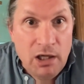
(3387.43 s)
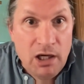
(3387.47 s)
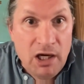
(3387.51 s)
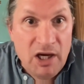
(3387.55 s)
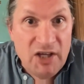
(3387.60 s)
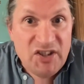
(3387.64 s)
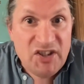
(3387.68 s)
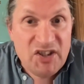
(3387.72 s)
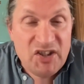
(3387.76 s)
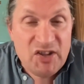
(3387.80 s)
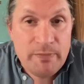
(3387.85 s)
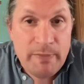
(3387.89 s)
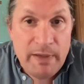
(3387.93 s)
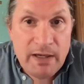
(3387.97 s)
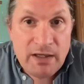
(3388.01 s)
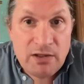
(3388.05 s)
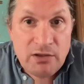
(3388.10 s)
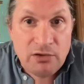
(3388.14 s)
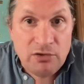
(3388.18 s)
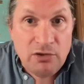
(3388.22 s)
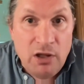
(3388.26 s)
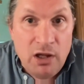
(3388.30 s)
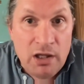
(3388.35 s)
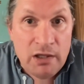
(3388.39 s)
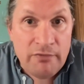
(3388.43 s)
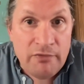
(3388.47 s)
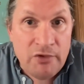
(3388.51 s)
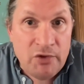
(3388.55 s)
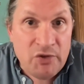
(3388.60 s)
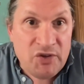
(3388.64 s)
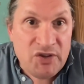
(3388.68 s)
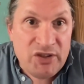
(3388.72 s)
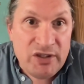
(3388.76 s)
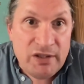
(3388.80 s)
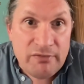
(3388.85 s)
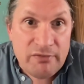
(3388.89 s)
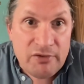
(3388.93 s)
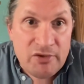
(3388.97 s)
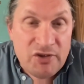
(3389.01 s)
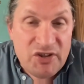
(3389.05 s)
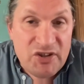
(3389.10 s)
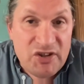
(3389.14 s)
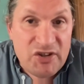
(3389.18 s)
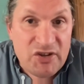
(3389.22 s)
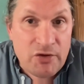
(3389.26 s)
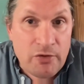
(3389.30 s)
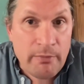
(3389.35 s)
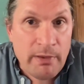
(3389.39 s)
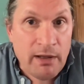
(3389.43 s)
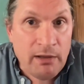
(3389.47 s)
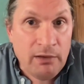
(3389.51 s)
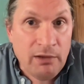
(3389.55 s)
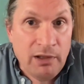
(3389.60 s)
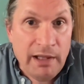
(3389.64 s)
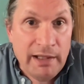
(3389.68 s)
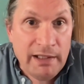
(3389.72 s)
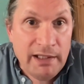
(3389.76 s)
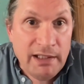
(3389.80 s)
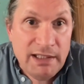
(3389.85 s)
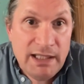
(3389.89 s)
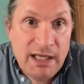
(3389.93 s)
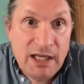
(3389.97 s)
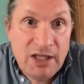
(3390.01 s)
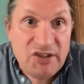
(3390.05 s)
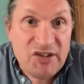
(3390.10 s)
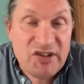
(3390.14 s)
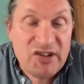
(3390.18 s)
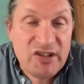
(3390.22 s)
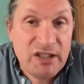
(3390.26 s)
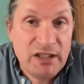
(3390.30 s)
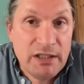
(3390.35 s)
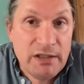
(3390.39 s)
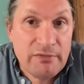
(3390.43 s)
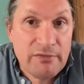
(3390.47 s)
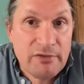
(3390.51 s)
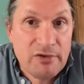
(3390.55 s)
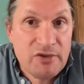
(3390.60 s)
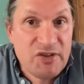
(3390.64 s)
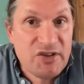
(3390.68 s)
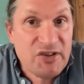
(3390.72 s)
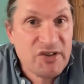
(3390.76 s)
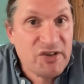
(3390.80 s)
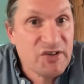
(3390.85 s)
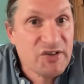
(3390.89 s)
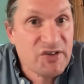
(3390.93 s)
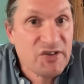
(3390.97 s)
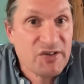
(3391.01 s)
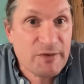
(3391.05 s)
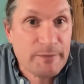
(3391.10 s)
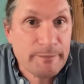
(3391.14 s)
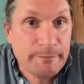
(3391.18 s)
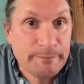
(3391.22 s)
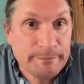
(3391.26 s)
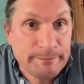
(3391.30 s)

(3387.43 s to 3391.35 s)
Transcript: I suspect a lot of those differences are about light intensity differences